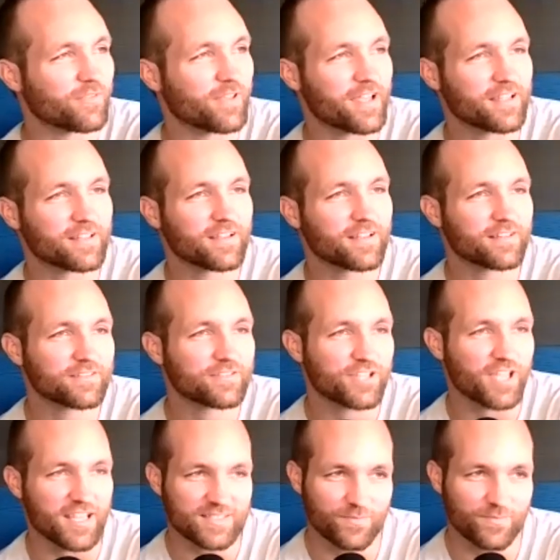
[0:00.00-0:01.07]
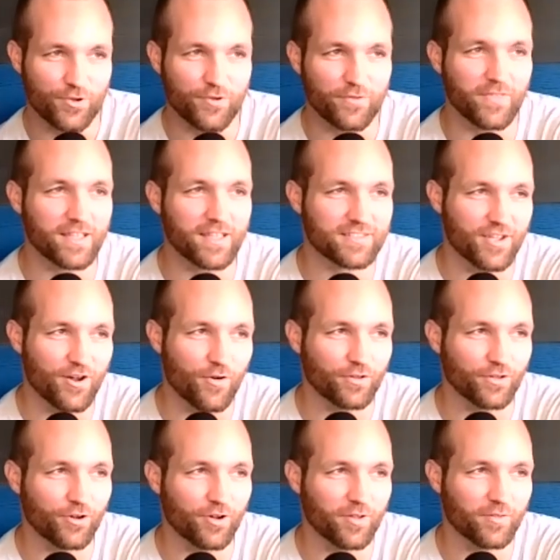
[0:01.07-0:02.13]
like chess move that's going
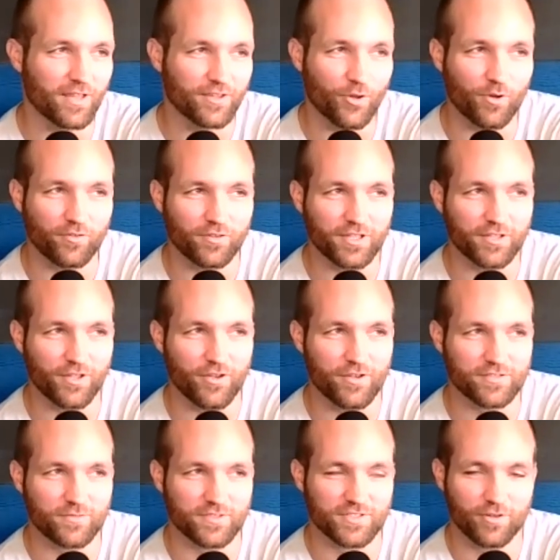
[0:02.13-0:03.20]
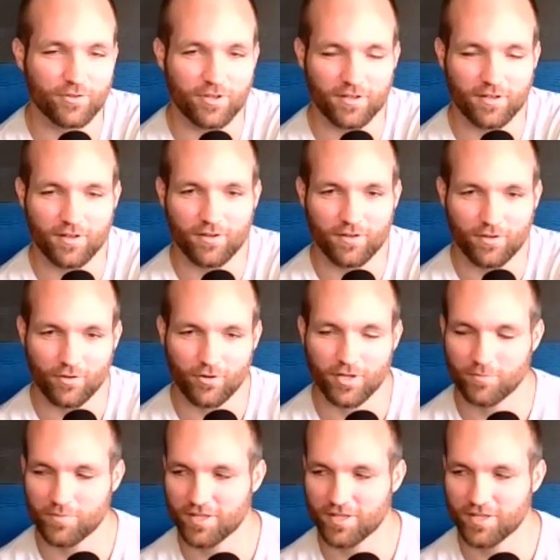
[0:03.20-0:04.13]
on that no one really knows what's going on